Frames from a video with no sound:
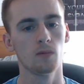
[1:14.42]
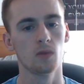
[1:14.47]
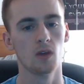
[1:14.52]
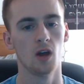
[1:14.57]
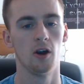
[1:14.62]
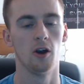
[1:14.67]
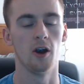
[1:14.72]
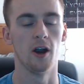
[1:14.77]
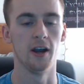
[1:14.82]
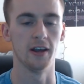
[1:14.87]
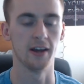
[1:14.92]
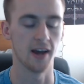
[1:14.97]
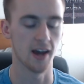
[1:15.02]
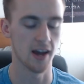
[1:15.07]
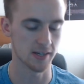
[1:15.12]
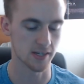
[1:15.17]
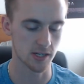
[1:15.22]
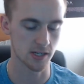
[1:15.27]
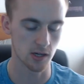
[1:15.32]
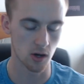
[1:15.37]
Alrighty,
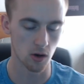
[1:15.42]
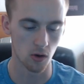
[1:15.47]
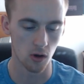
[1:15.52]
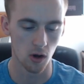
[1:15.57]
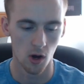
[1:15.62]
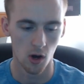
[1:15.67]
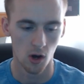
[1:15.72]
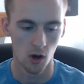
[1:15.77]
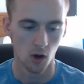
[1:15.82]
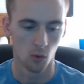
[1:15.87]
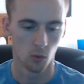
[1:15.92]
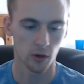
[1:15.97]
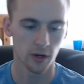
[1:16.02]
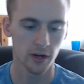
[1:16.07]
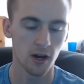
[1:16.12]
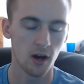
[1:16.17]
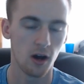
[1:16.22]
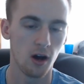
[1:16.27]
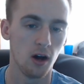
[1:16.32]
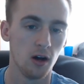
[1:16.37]
guys. So we're
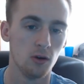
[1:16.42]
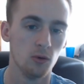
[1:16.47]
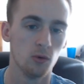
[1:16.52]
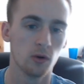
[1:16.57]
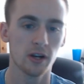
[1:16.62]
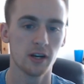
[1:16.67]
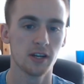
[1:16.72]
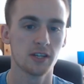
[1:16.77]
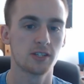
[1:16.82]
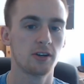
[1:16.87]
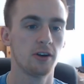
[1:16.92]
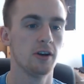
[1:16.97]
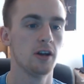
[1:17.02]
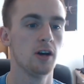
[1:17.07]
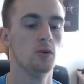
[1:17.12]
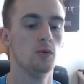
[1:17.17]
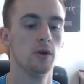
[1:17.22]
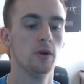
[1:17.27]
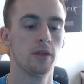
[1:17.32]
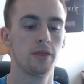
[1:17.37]
gonna start
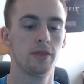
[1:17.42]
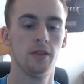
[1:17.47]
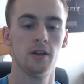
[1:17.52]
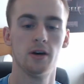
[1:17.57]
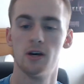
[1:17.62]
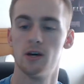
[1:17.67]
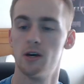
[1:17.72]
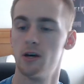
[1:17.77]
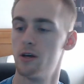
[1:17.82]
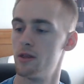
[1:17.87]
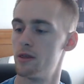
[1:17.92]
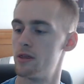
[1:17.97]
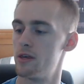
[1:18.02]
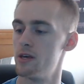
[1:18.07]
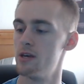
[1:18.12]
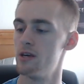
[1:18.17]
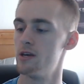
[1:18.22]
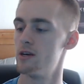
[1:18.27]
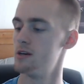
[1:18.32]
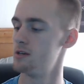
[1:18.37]
out with
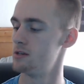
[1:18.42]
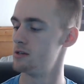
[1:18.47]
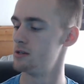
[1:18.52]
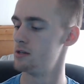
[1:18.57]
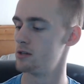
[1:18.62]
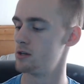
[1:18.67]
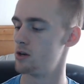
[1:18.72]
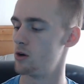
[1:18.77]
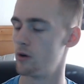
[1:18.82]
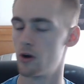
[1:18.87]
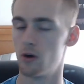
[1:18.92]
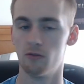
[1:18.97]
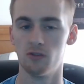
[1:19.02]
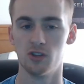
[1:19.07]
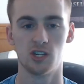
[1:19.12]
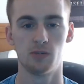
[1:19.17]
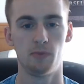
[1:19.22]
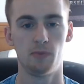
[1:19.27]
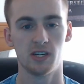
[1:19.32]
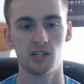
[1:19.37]
the going over the
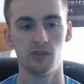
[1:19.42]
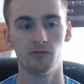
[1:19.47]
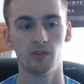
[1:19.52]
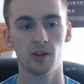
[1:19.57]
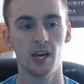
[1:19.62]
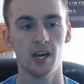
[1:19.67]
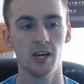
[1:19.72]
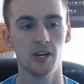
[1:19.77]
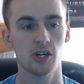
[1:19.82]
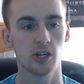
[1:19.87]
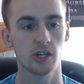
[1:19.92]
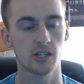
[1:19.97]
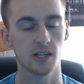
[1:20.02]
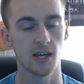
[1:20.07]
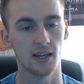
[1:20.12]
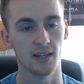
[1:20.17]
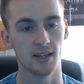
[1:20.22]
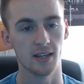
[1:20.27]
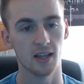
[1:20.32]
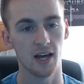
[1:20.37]
specifications
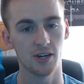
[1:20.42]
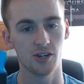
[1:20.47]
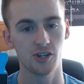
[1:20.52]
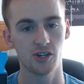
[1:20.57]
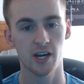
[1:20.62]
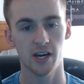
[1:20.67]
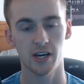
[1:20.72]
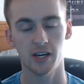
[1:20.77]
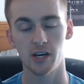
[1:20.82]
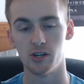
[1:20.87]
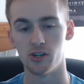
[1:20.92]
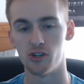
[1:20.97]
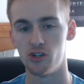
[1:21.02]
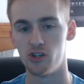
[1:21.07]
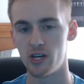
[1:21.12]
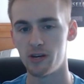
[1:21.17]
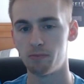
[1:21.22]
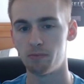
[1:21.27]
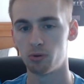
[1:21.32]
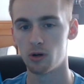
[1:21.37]
on the Logitech
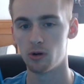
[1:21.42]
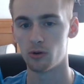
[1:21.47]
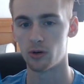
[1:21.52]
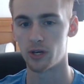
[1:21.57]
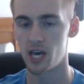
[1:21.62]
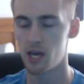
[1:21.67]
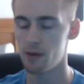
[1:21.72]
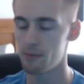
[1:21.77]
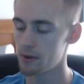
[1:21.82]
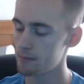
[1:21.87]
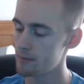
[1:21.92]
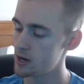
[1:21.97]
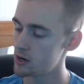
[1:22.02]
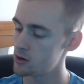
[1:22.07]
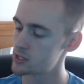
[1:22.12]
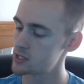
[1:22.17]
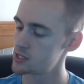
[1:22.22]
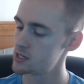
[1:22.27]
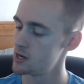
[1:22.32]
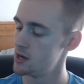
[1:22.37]
G Pro gaming
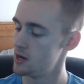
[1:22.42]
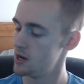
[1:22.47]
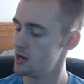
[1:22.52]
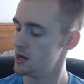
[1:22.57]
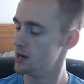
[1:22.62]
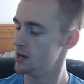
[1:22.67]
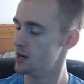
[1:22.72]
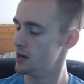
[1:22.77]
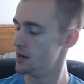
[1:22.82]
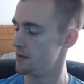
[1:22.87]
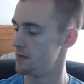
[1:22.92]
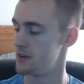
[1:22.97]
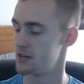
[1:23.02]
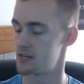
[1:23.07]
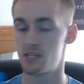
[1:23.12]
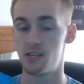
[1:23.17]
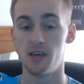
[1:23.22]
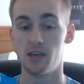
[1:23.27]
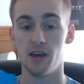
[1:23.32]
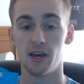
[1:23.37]
mouse.
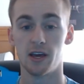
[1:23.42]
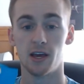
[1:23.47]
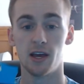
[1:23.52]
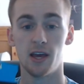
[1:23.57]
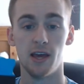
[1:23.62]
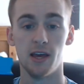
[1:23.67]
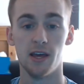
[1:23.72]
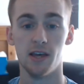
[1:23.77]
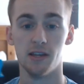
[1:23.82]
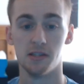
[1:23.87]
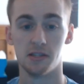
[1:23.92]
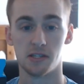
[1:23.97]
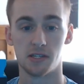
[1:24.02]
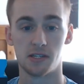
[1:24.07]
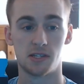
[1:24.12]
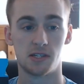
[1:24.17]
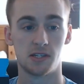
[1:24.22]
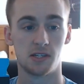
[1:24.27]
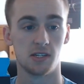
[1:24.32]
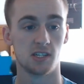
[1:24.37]
This thing
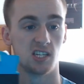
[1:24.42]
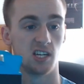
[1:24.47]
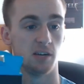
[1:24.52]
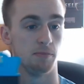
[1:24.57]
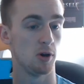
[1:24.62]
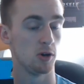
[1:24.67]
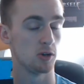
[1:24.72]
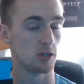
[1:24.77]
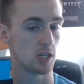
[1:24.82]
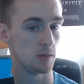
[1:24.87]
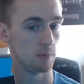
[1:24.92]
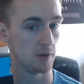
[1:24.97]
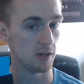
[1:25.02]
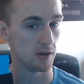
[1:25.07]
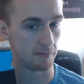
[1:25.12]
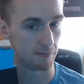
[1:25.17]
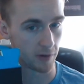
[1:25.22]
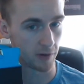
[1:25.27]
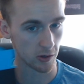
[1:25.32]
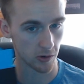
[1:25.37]
is supposed to be
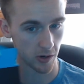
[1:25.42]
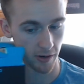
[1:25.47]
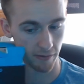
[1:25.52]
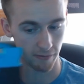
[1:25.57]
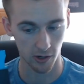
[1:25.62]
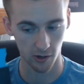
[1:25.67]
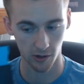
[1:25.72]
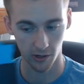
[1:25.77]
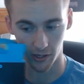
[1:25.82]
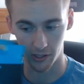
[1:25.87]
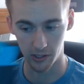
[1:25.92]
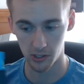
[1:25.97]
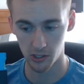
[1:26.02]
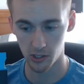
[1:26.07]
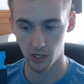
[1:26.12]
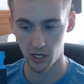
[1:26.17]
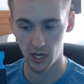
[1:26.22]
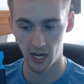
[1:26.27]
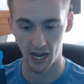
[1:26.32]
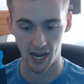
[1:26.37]
very, very
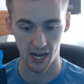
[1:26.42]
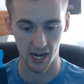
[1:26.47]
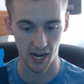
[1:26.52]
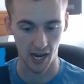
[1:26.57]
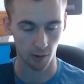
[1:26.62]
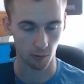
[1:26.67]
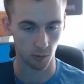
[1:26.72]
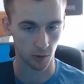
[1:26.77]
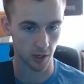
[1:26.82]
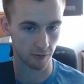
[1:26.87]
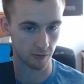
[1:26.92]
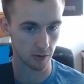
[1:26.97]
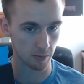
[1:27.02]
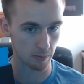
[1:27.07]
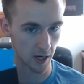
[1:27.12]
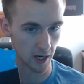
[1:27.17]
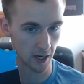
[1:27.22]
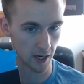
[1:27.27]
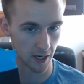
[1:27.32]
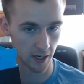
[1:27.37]
good, and I will give you
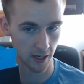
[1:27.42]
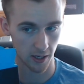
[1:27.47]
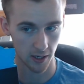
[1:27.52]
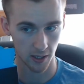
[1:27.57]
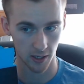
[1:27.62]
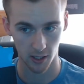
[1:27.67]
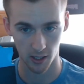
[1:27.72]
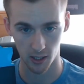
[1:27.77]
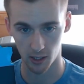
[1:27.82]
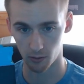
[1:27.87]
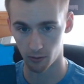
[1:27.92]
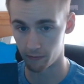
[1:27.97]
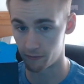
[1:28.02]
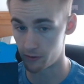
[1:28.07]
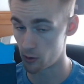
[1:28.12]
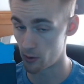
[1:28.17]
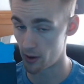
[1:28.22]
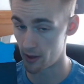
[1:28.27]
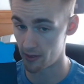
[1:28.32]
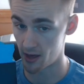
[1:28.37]
my
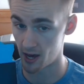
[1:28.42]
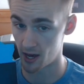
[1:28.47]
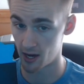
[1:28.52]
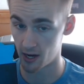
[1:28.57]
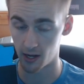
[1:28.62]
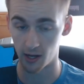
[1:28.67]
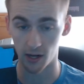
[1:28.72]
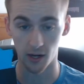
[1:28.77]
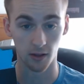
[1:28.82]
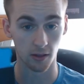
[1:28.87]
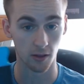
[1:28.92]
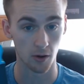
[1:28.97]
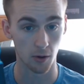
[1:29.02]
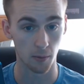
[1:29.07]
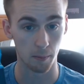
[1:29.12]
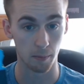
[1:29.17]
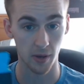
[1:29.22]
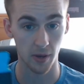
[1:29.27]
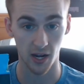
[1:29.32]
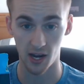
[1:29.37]
review on that in a little
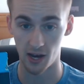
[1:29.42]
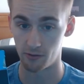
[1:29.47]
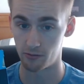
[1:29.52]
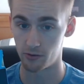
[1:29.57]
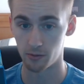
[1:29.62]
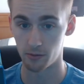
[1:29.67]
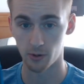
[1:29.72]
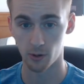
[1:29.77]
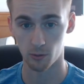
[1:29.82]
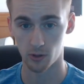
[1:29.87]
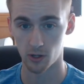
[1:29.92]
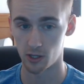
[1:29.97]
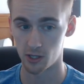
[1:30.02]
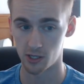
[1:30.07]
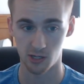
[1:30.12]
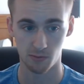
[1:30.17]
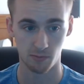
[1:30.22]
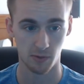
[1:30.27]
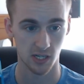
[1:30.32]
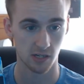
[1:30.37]
bit after I'm done with all the
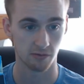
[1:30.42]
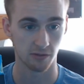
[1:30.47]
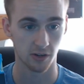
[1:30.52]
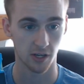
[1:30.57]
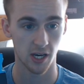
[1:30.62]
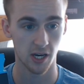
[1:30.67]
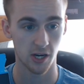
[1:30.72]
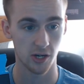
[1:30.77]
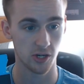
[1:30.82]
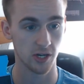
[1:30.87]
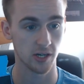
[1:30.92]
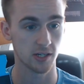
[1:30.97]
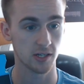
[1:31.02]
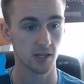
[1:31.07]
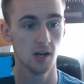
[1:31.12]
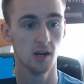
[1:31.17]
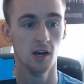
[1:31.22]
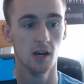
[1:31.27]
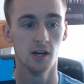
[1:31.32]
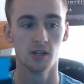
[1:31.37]
specifications.
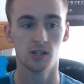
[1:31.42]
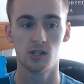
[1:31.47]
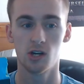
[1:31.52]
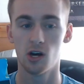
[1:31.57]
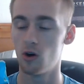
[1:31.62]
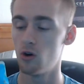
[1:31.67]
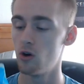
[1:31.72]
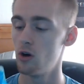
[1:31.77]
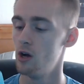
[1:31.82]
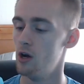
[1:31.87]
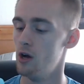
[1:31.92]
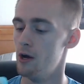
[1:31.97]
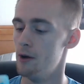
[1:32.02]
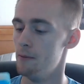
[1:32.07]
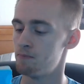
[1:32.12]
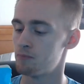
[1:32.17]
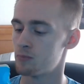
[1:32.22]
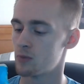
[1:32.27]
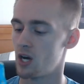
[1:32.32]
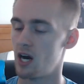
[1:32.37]
So
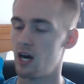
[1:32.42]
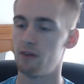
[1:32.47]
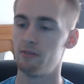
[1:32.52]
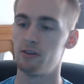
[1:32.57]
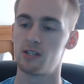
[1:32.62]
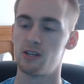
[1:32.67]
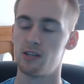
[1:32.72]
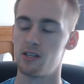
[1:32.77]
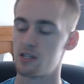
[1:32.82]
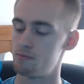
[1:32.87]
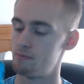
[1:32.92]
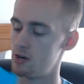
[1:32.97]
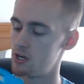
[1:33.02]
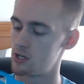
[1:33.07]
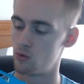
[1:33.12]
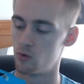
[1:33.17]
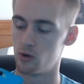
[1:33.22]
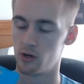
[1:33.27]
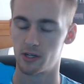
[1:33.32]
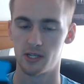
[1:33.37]
obviously, this mouse
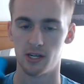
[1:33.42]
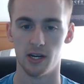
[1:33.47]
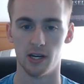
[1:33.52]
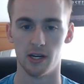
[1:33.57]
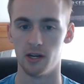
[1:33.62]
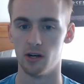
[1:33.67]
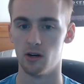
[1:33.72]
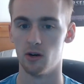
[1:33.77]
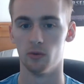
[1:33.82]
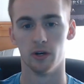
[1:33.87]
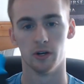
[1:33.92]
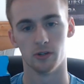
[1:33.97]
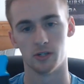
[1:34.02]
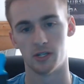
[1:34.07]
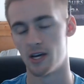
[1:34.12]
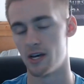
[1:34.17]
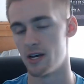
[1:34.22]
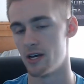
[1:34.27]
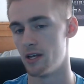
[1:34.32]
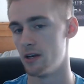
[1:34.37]
works on, Windows
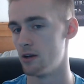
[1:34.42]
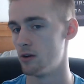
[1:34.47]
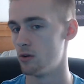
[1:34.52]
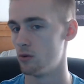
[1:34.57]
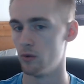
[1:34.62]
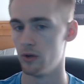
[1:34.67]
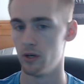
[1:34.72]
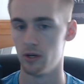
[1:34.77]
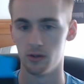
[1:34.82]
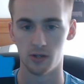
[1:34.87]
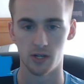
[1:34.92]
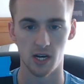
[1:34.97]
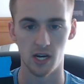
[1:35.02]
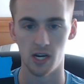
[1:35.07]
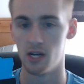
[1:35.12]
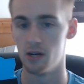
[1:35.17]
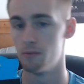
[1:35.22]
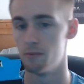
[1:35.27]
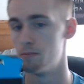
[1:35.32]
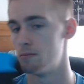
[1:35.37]
10, Windows
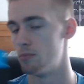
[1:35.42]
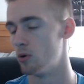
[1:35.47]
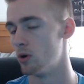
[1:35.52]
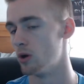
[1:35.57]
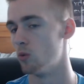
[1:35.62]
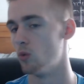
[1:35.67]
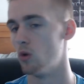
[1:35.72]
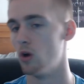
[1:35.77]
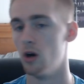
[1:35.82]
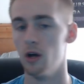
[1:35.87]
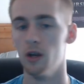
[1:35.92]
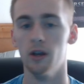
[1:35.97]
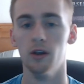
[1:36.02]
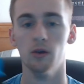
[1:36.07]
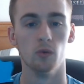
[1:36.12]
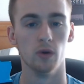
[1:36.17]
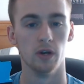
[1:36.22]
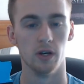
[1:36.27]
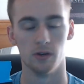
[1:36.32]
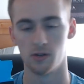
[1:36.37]
8.1,
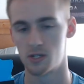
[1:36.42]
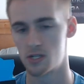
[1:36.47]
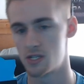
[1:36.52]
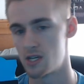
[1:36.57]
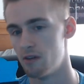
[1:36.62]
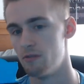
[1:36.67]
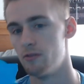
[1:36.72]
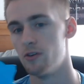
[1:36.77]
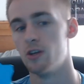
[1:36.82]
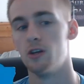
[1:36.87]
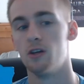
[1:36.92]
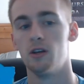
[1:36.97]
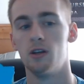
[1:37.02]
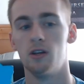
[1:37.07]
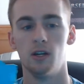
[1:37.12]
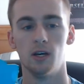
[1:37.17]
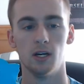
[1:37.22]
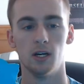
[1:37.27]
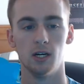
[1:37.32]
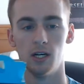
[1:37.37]
Windows 7,
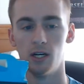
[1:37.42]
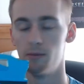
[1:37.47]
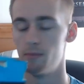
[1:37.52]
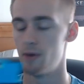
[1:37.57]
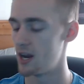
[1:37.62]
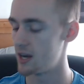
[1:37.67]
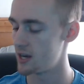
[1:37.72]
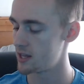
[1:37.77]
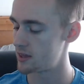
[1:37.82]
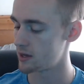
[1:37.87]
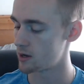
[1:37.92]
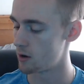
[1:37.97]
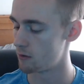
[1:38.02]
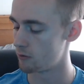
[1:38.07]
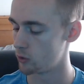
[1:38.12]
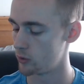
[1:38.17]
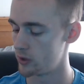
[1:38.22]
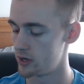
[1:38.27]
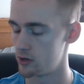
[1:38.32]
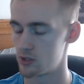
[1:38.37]
anything over
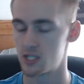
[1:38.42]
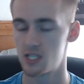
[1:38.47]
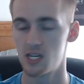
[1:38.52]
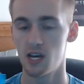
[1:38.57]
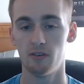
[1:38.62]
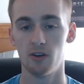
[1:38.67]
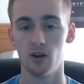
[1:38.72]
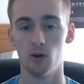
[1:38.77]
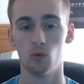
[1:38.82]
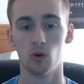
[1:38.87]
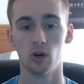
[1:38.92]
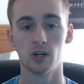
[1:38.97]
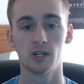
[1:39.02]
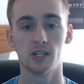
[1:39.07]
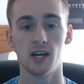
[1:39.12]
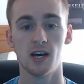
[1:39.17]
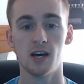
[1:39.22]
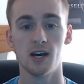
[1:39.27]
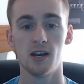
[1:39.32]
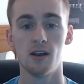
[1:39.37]
Windows 7 it works
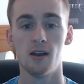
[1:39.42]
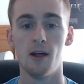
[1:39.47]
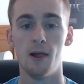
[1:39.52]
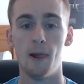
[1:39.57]
on.